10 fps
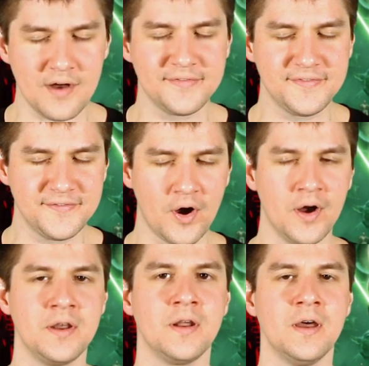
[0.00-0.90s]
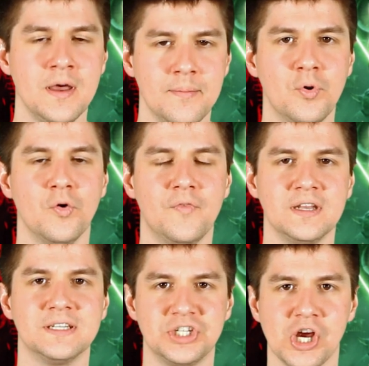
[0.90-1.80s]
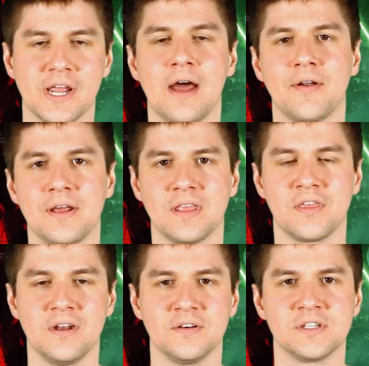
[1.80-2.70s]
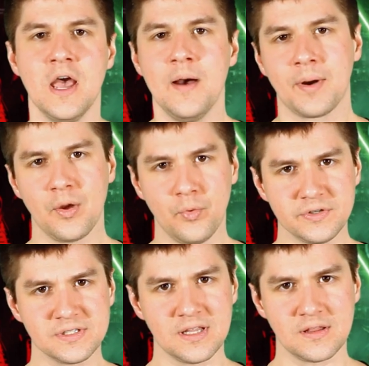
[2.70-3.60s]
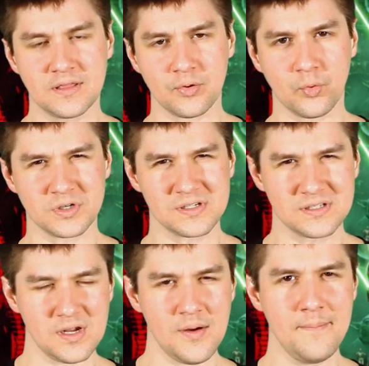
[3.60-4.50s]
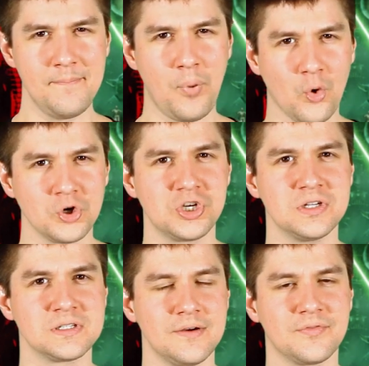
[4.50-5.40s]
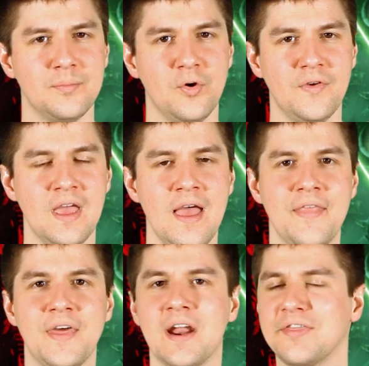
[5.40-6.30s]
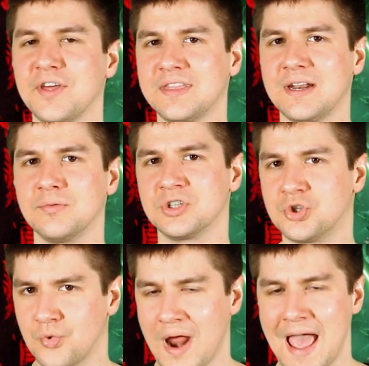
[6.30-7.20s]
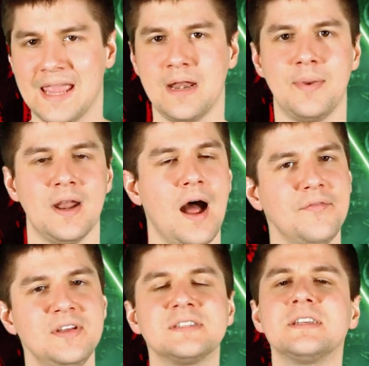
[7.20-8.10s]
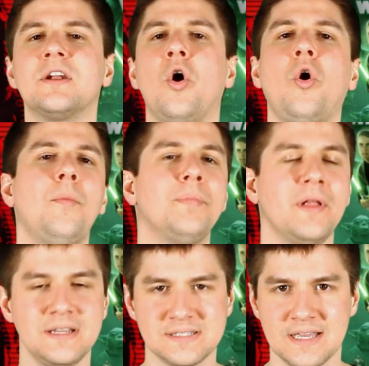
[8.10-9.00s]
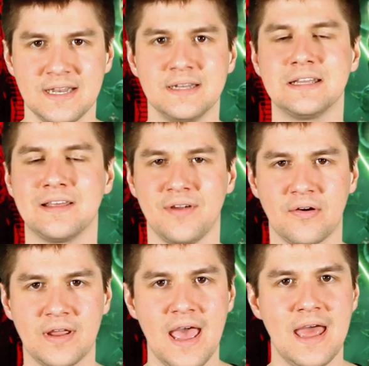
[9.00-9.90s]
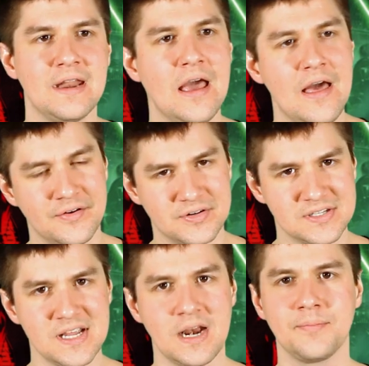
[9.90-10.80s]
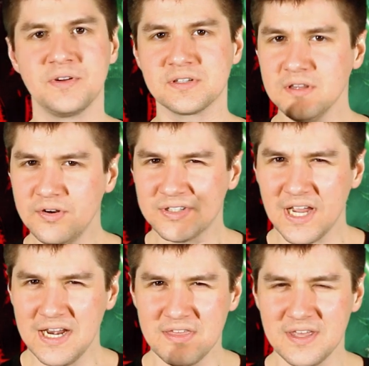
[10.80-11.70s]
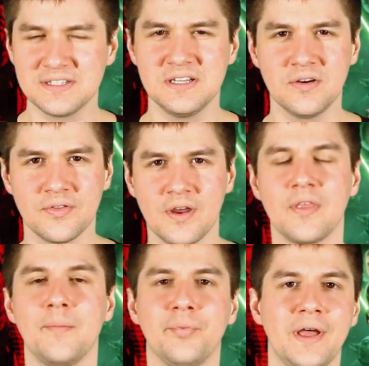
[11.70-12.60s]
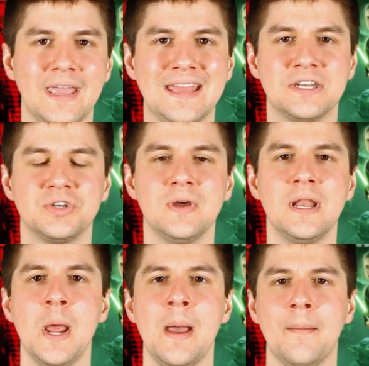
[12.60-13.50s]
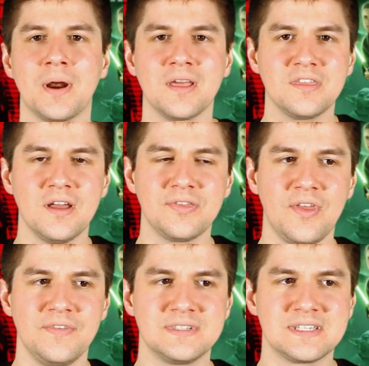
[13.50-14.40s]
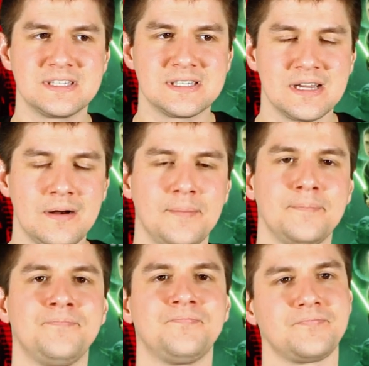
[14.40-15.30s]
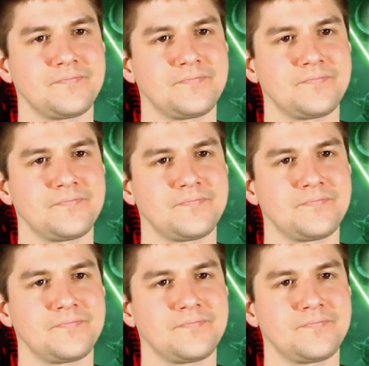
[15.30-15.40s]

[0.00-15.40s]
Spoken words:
a fun movie to check out at the theaters, but I will say that there were some portions of the movie that I thought that it was dragging a bit. Obviously, it all plays into the very end. There's setup, there's little tiny things here or there that play into it, but I thought that some